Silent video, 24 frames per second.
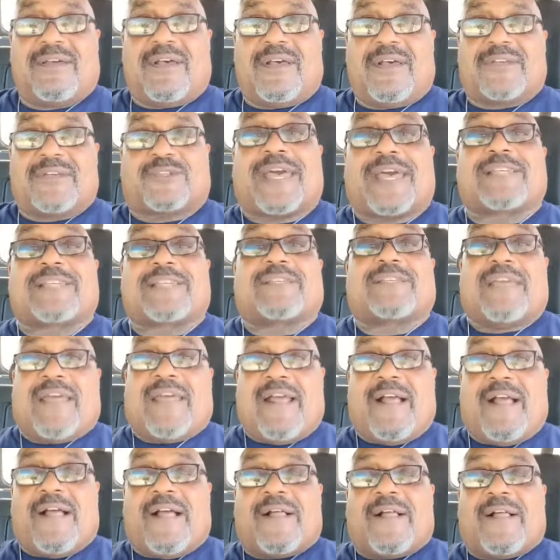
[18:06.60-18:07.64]
So that's
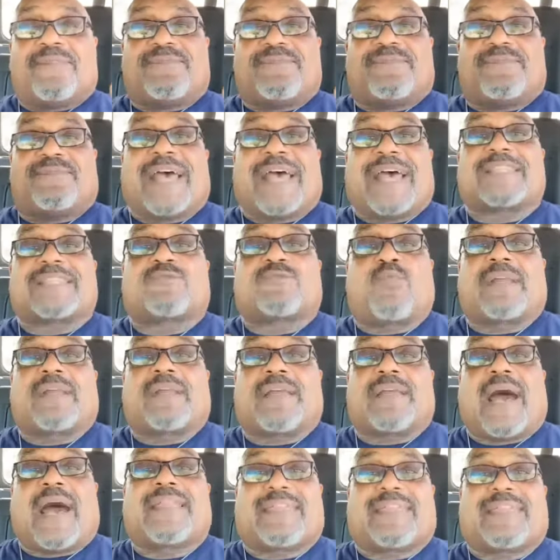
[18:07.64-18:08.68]
when
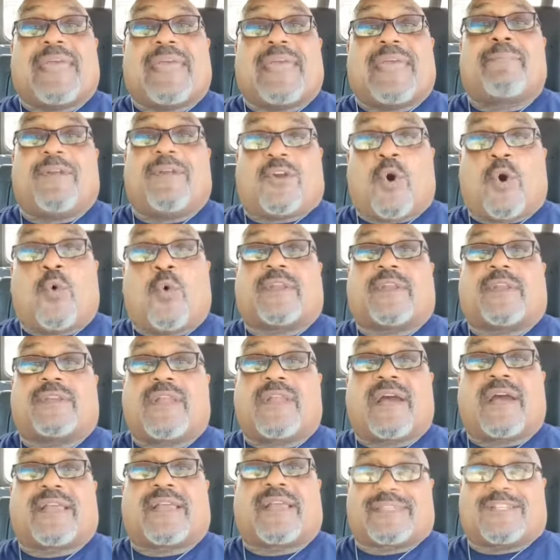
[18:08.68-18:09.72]
God gave me golden
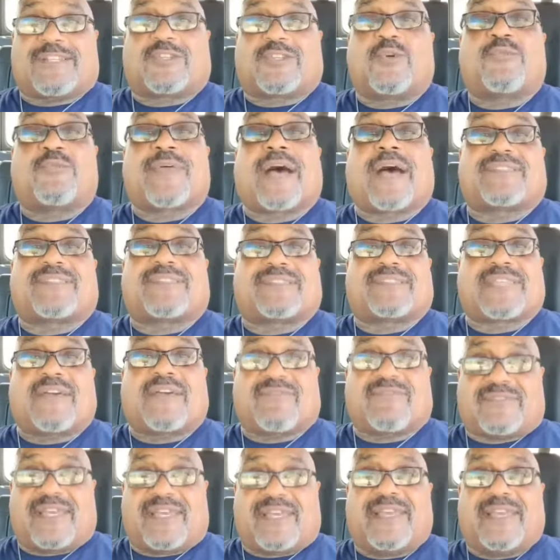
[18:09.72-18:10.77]
nuggets in
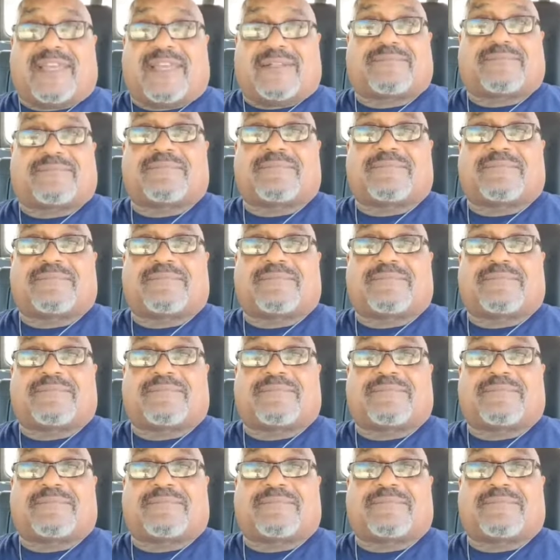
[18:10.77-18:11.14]
2017.